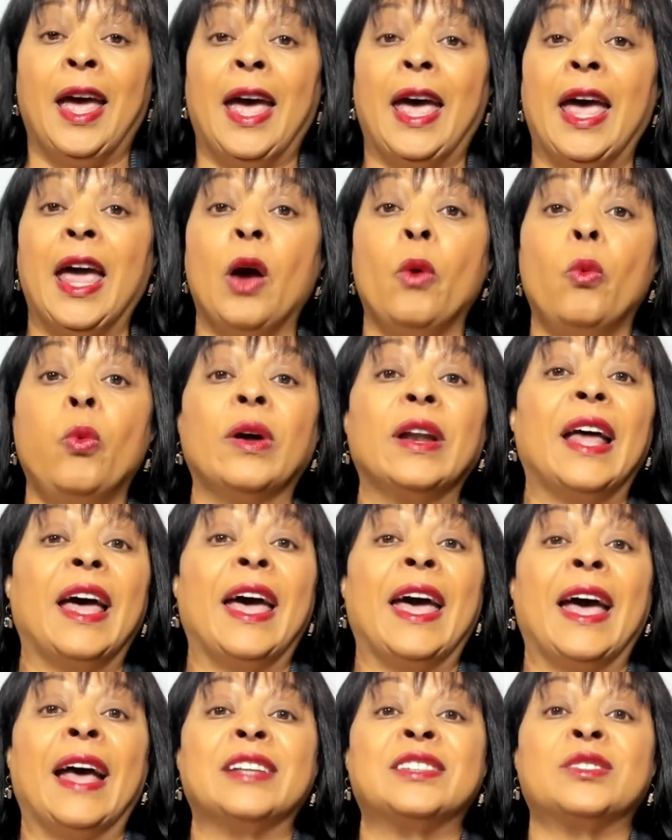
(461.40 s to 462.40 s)
And what
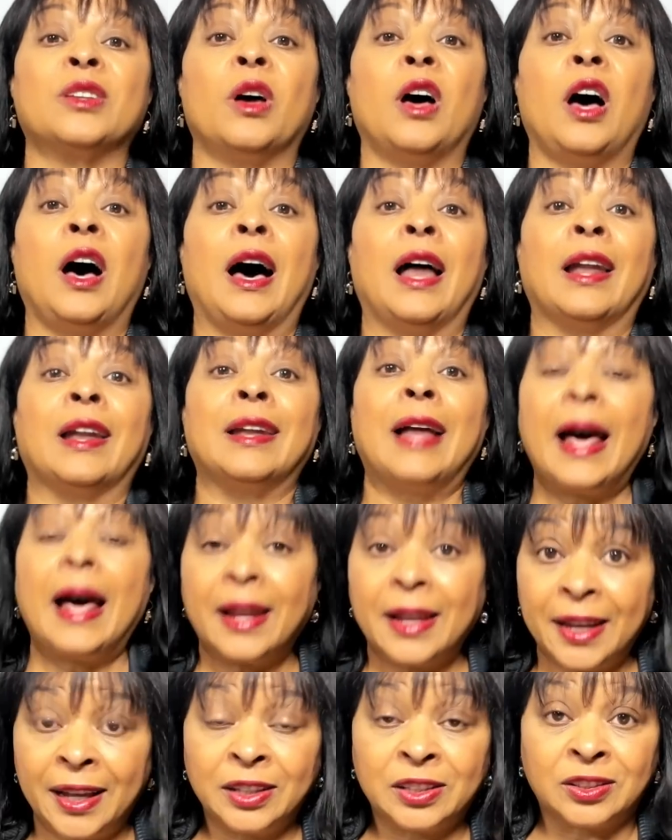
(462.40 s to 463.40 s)
adds a lot
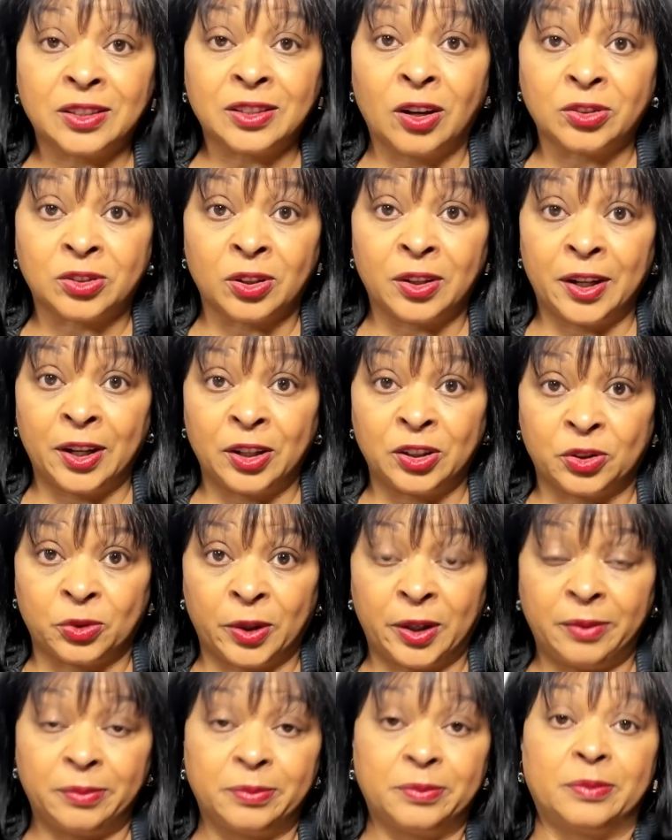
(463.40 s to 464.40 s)
of insult to
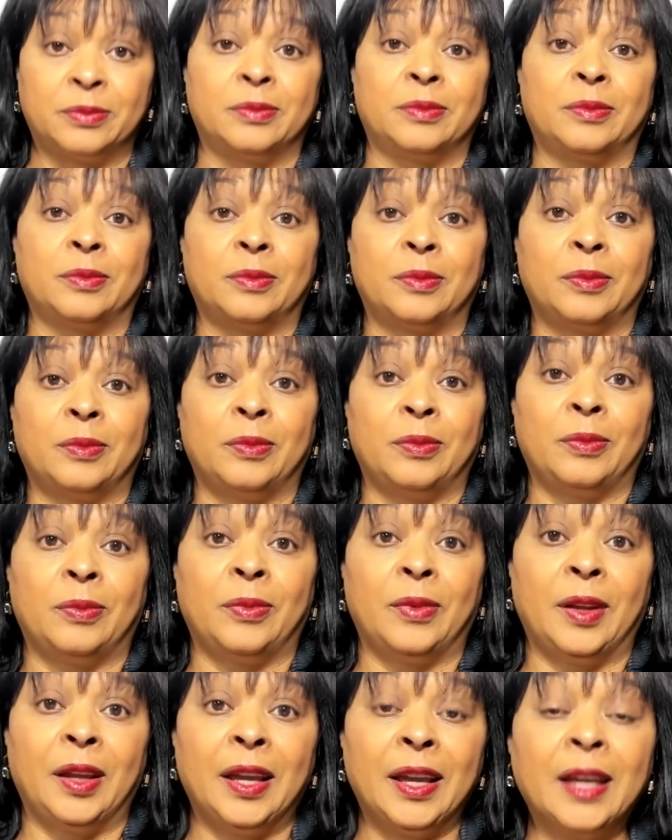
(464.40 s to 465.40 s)
injury
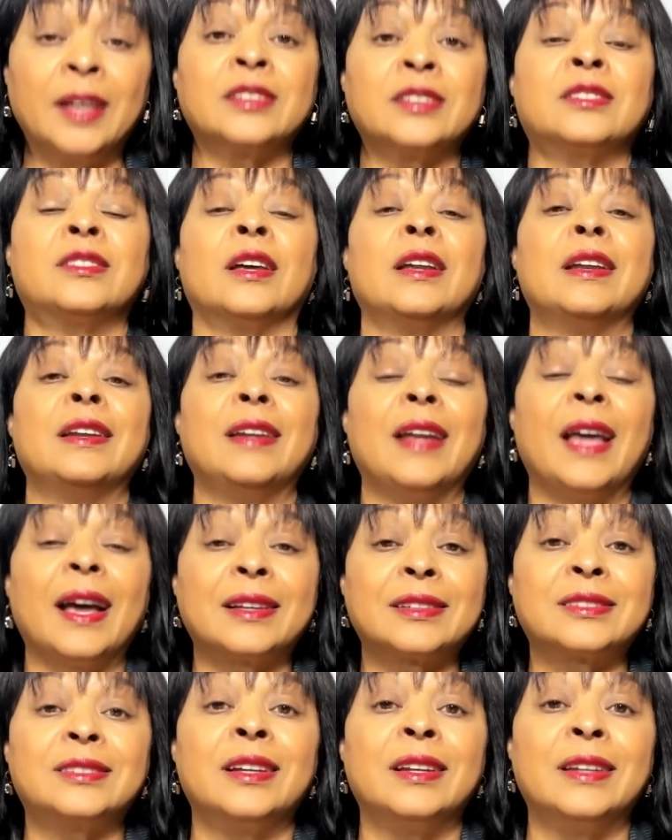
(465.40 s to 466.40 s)
is the
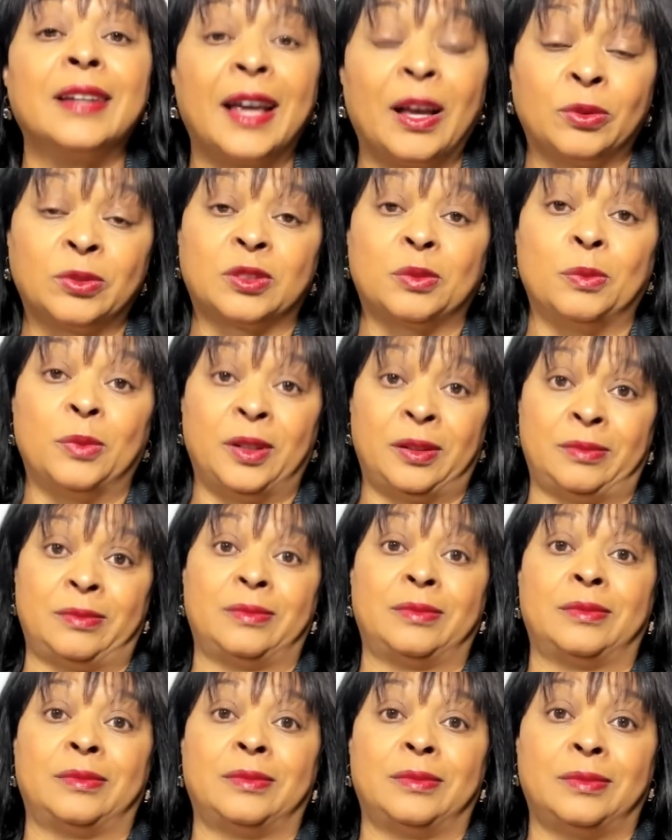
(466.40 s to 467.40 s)
next announcement
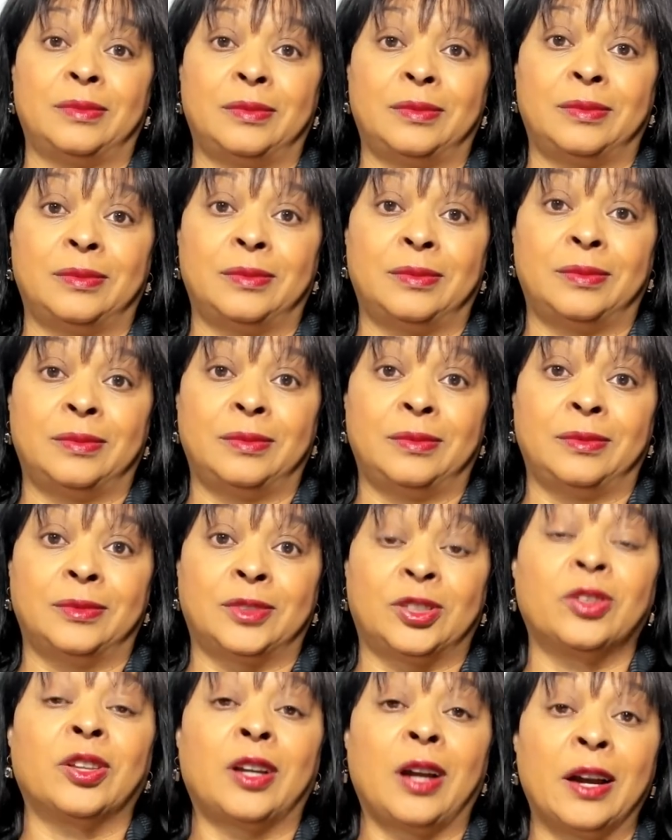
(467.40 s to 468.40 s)

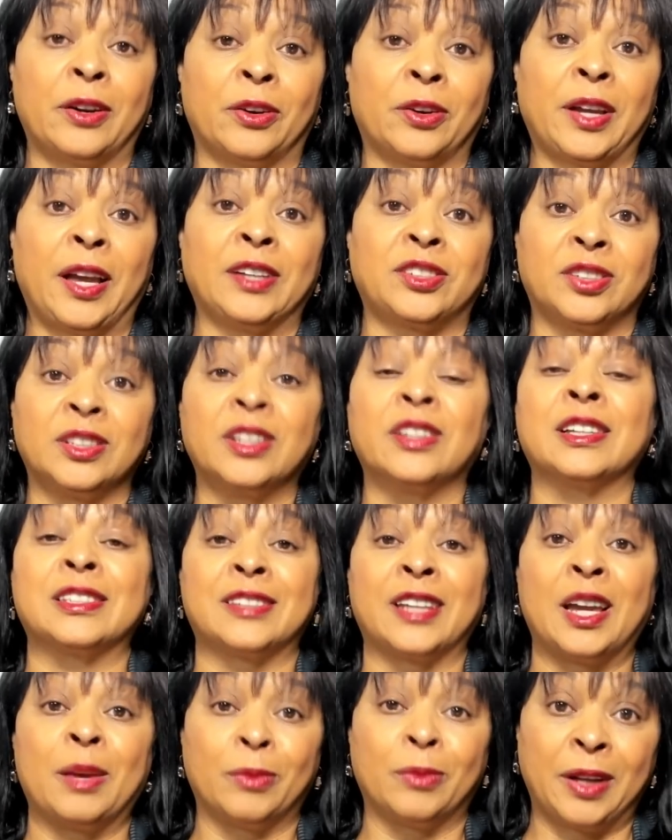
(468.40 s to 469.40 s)
to the congregation in the
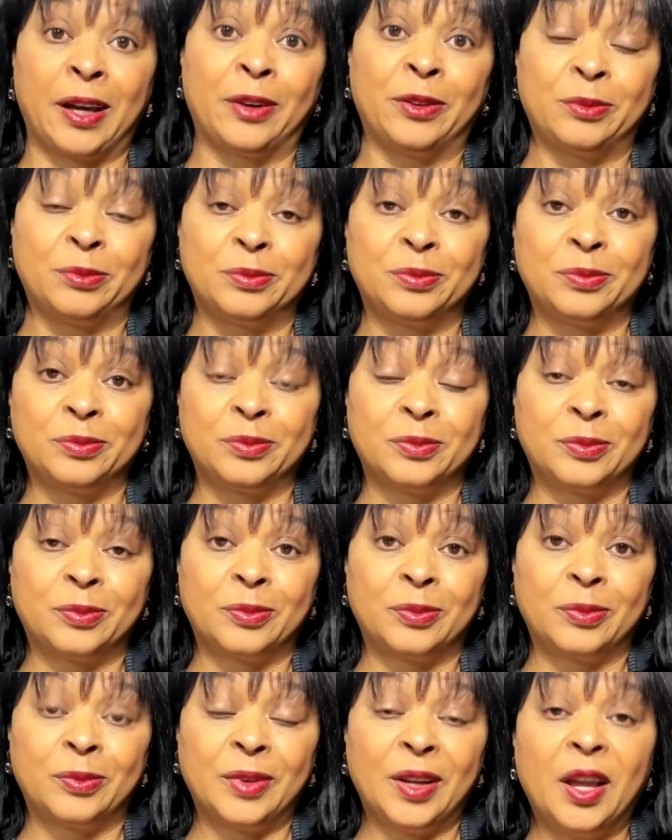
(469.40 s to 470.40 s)
same letter.
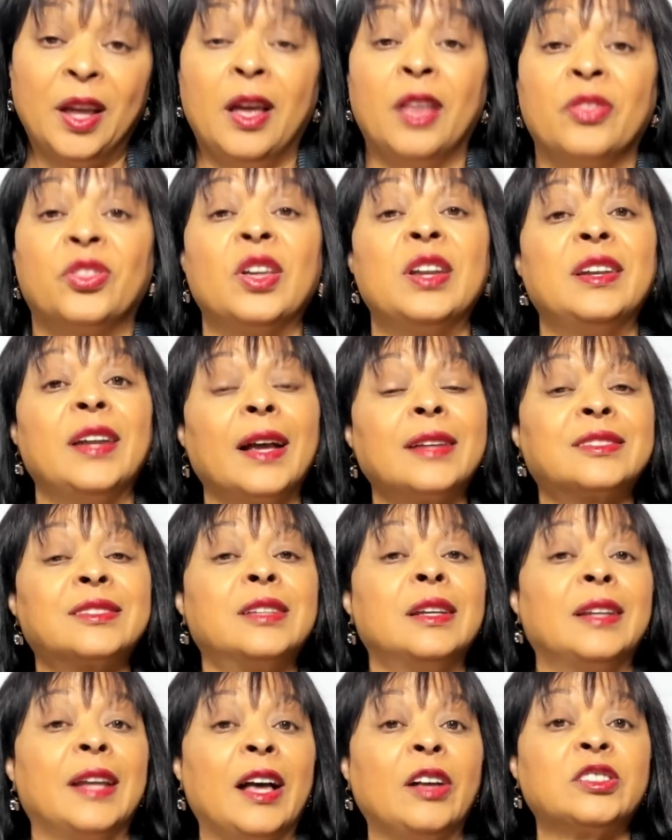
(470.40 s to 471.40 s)
The next
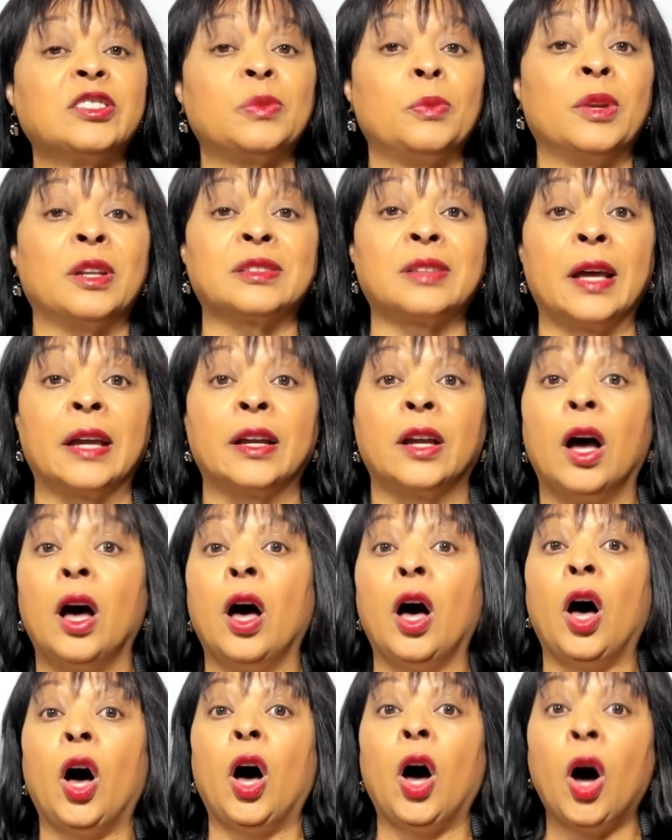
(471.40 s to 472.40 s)
announcement is like,
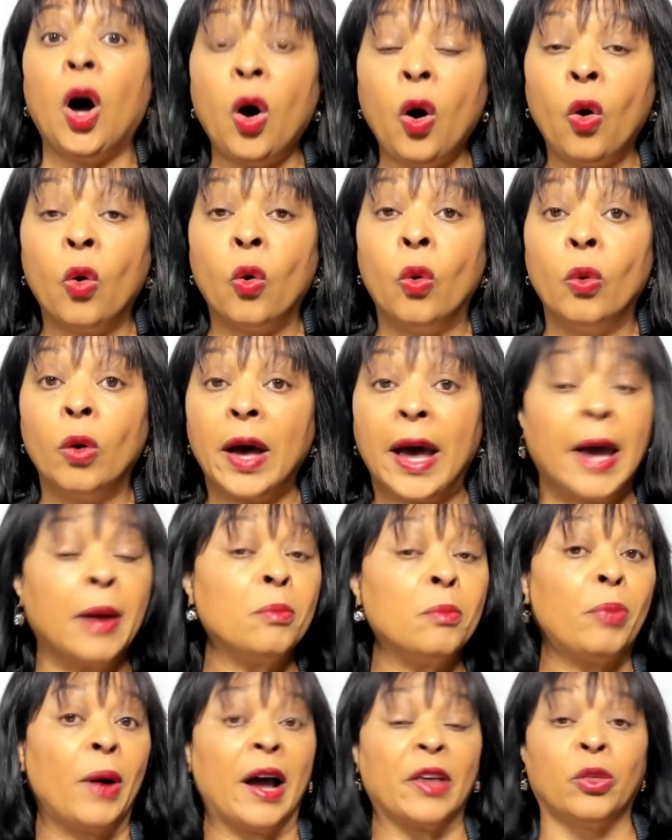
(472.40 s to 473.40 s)
oh,
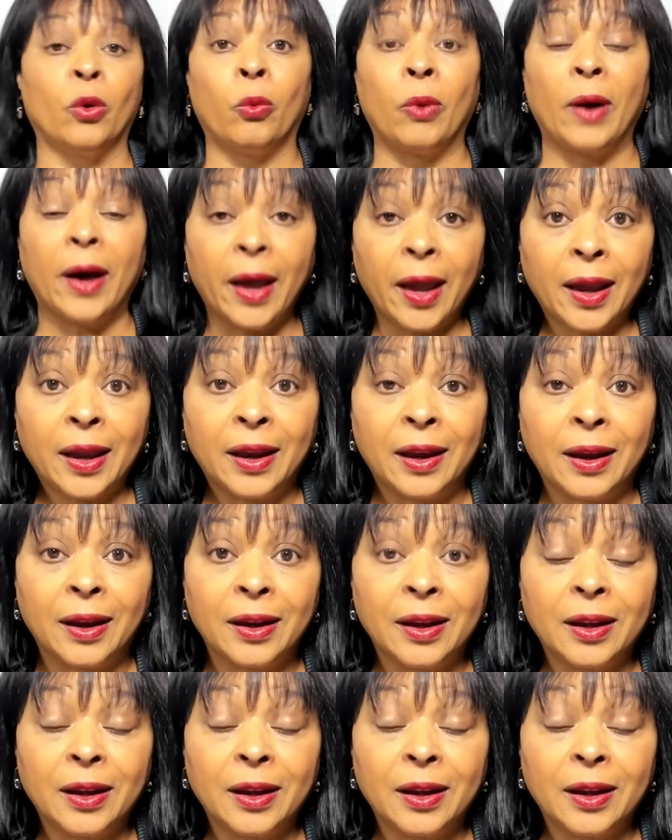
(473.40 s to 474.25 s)
and by the way,